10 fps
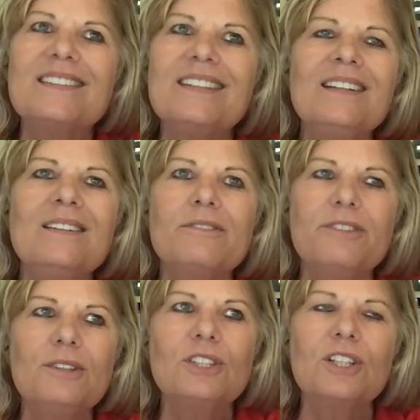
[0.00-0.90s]
see in the
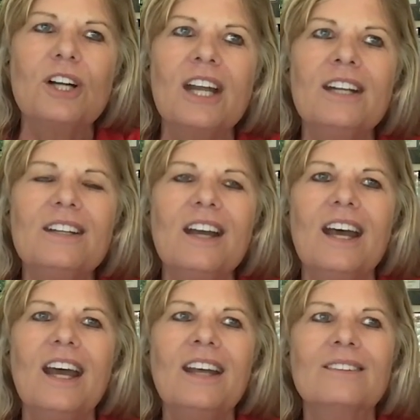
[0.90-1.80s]
future." And
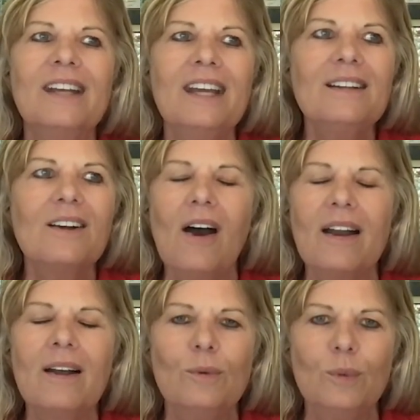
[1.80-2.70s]
Lana
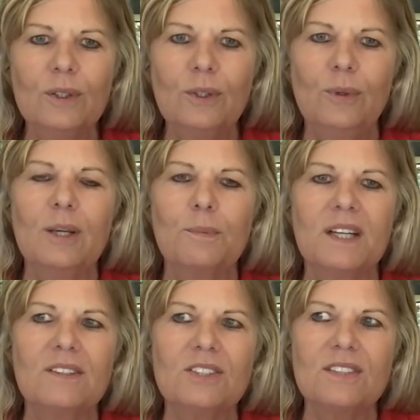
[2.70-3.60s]
caught on real quick,
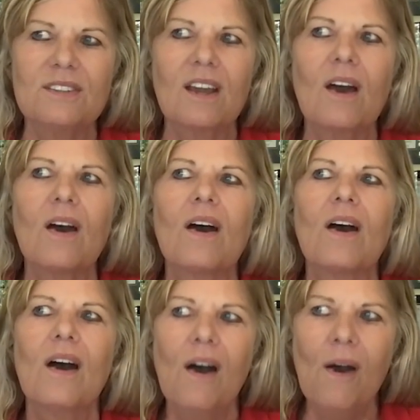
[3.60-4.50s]
because she's like,
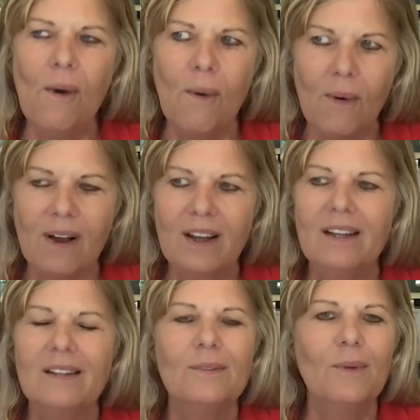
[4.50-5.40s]
"Oh,
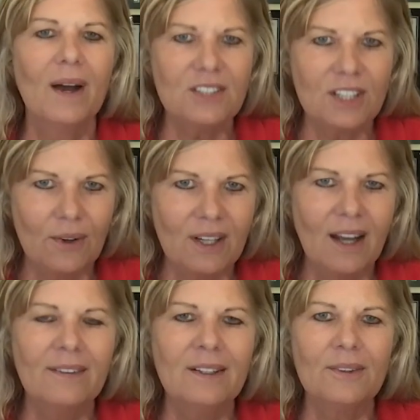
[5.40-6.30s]
watch out."
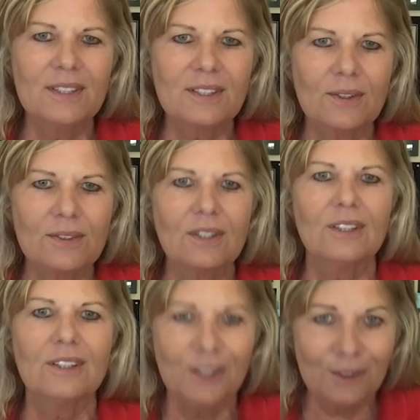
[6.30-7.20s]
Ellen always goes,
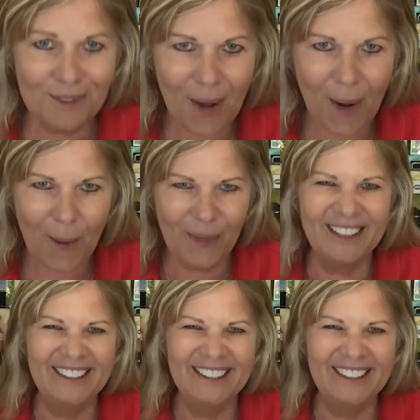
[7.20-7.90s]
"You know."